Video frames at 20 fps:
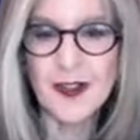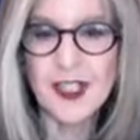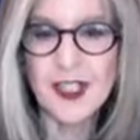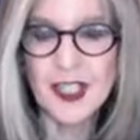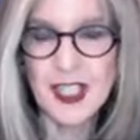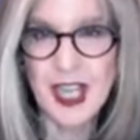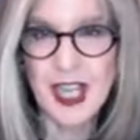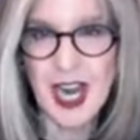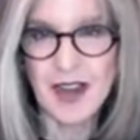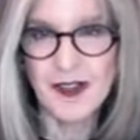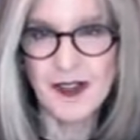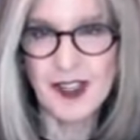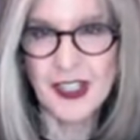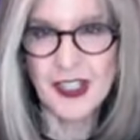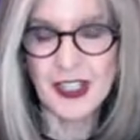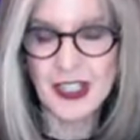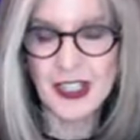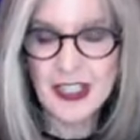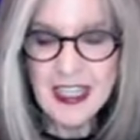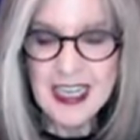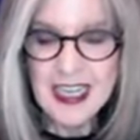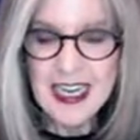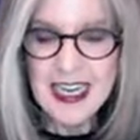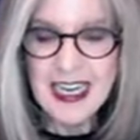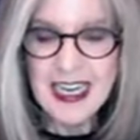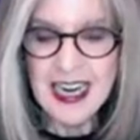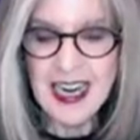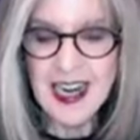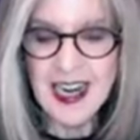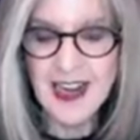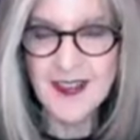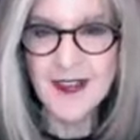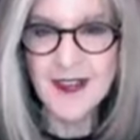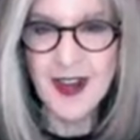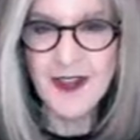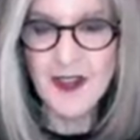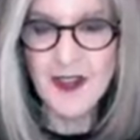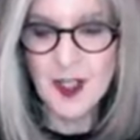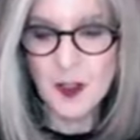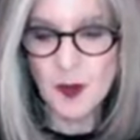chapter
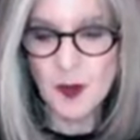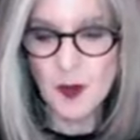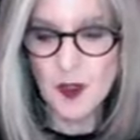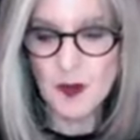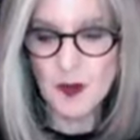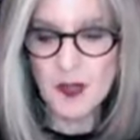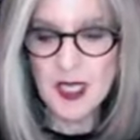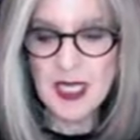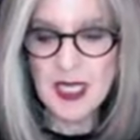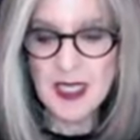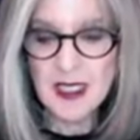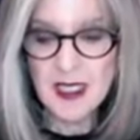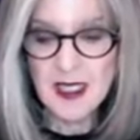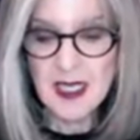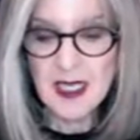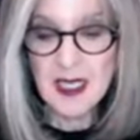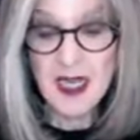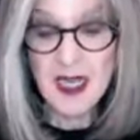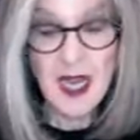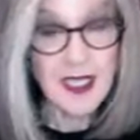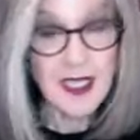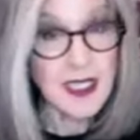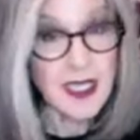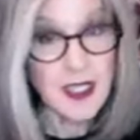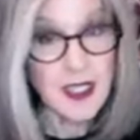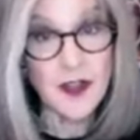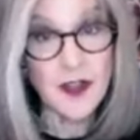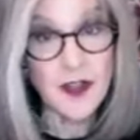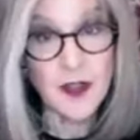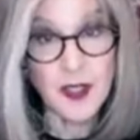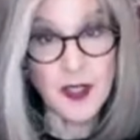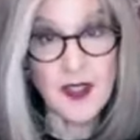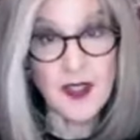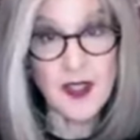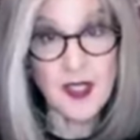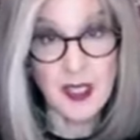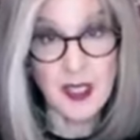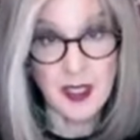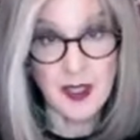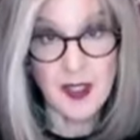of this book begins in
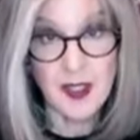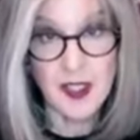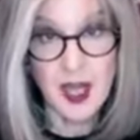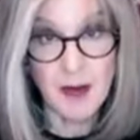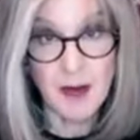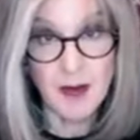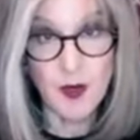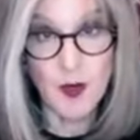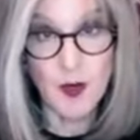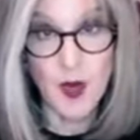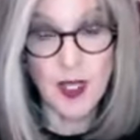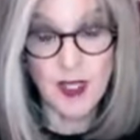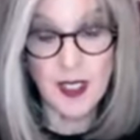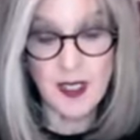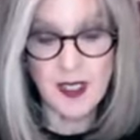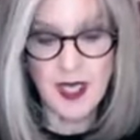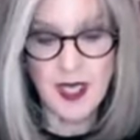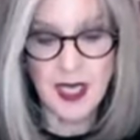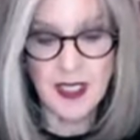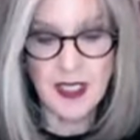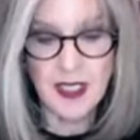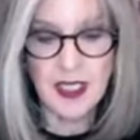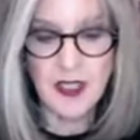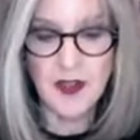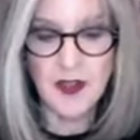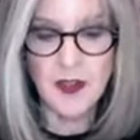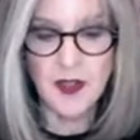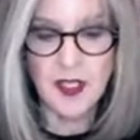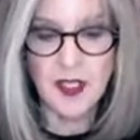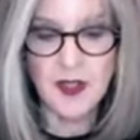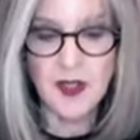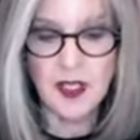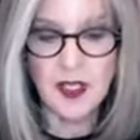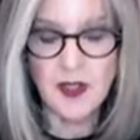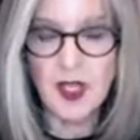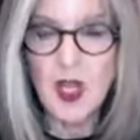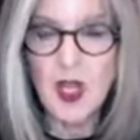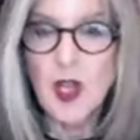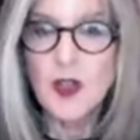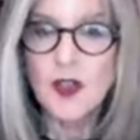1936. Chapter one is 1936.
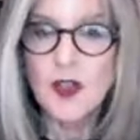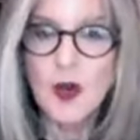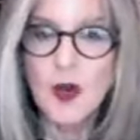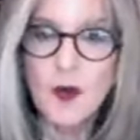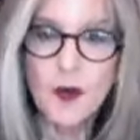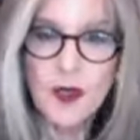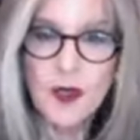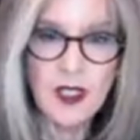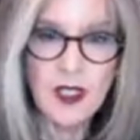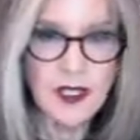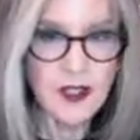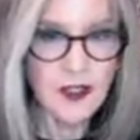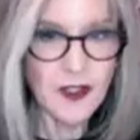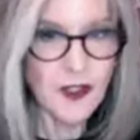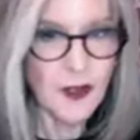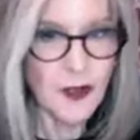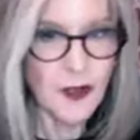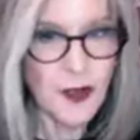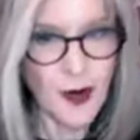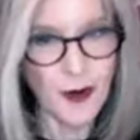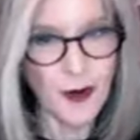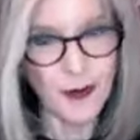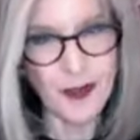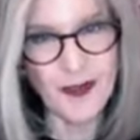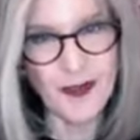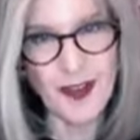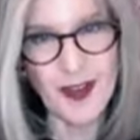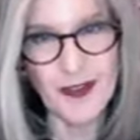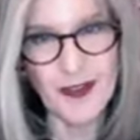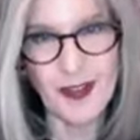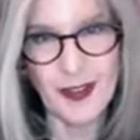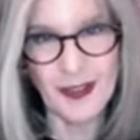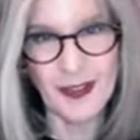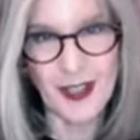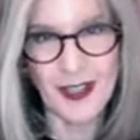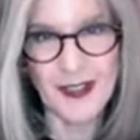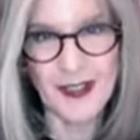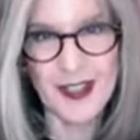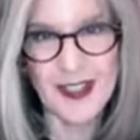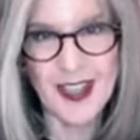So you don't remember what
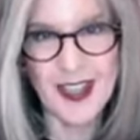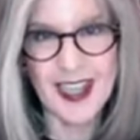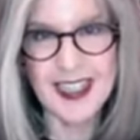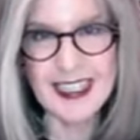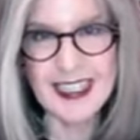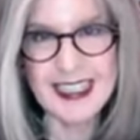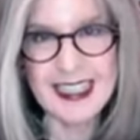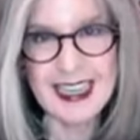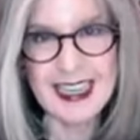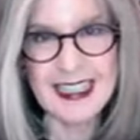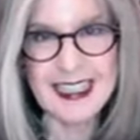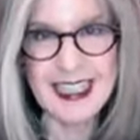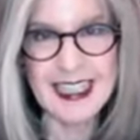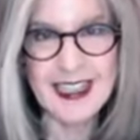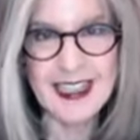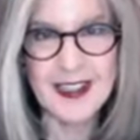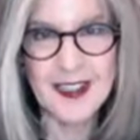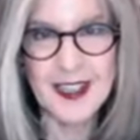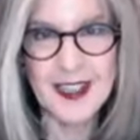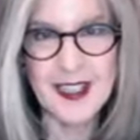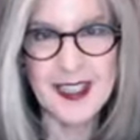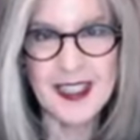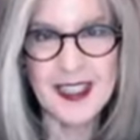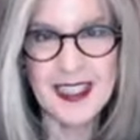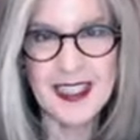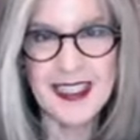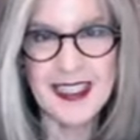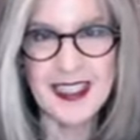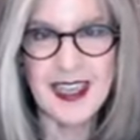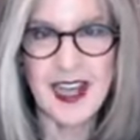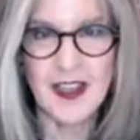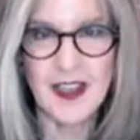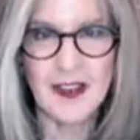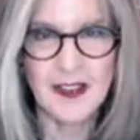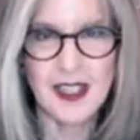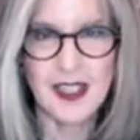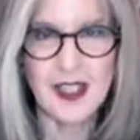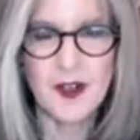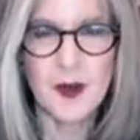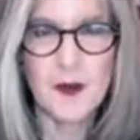it was like in 1936, and I don't
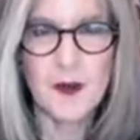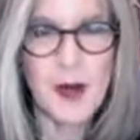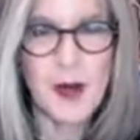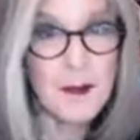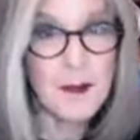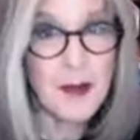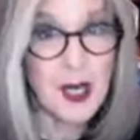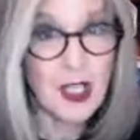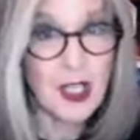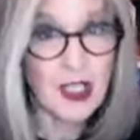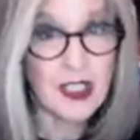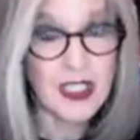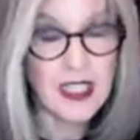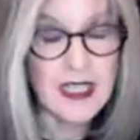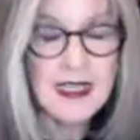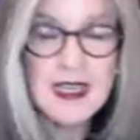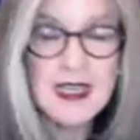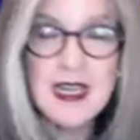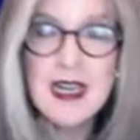either, but barely.